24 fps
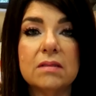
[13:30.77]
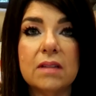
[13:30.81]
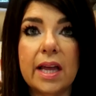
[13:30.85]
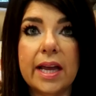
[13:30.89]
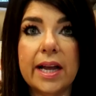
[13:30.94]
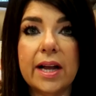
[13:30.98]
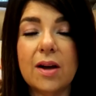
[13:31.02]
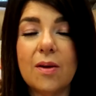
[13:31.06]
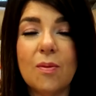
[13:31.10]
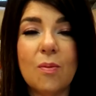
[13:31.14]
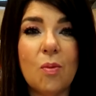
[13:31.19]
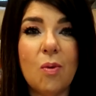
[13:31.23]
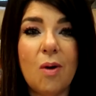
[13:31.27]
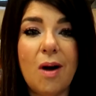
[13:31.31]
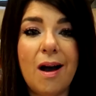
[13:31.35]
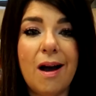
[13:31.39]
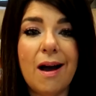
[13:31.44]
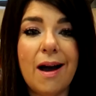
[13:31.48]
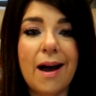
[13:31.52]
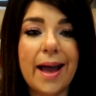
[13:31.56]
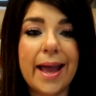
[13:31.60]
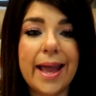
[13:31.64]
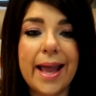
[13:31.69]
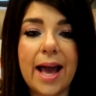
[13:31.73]
Like
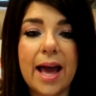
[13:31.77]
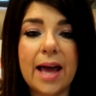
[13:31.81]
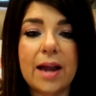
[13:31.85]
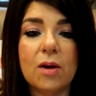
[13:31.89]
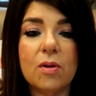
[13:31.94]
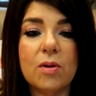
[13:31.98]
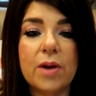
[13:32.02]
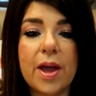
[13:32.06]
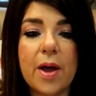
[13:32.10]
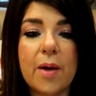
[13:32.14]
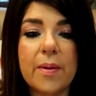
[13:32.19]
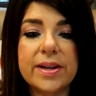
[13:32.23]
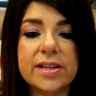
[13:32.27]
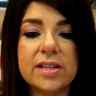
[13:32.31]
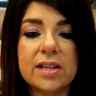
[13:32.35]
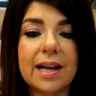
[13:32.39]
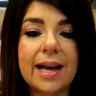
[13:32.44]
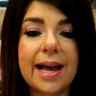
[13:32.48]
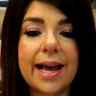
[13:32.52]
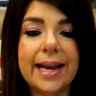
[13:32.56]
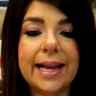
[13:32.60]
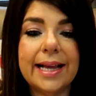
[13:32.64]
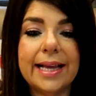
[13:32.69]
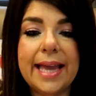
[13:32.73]
why? I don't know. It
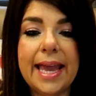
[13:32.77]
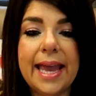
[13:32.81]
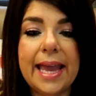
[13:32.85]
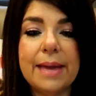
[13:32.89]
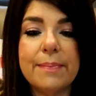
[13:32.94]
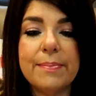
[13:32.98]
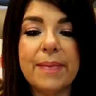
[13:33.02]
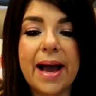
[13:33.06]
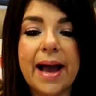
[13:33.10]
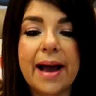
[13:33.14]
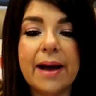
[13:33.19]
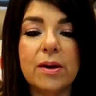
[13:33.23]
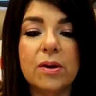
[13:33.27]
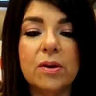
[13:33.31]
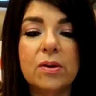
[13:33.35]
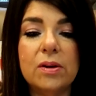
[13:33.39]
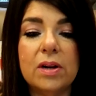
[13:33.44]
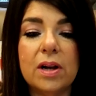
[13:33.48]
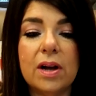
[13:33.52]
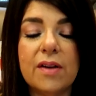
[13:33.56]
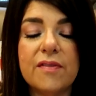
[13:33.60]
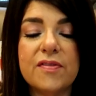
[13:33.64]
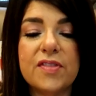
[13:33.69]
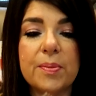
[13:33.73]
kind of came
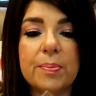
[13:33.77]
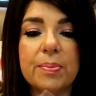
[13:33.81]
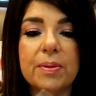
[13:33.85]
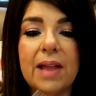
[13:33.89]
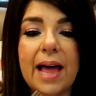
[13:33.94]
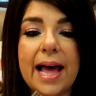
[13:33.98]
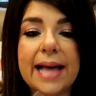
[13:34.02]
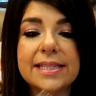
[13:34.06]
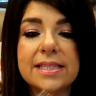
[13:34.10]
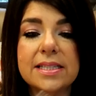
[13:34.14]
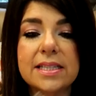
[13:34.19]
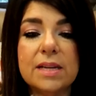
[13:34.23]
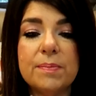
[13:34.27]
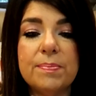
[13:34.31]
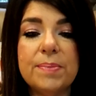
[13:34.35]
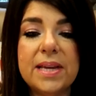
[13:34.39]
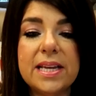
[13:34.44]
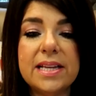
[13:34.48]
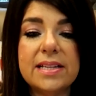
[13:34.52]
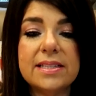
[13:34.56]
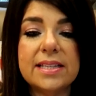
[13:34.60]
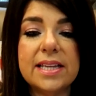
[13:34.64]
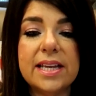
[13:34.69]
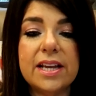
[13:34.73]
out of the plastic
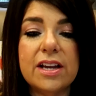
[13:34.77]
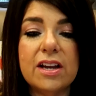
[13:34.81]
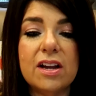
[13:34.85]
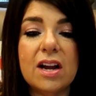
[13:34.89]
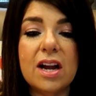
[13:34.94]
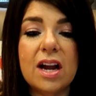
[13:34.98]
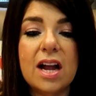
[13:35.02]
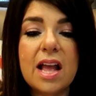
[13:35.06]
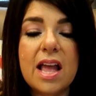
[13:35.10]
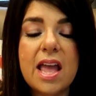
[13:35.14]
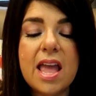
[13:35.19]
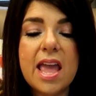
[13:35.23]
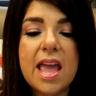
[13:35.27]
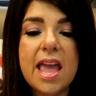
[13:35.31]
piece here.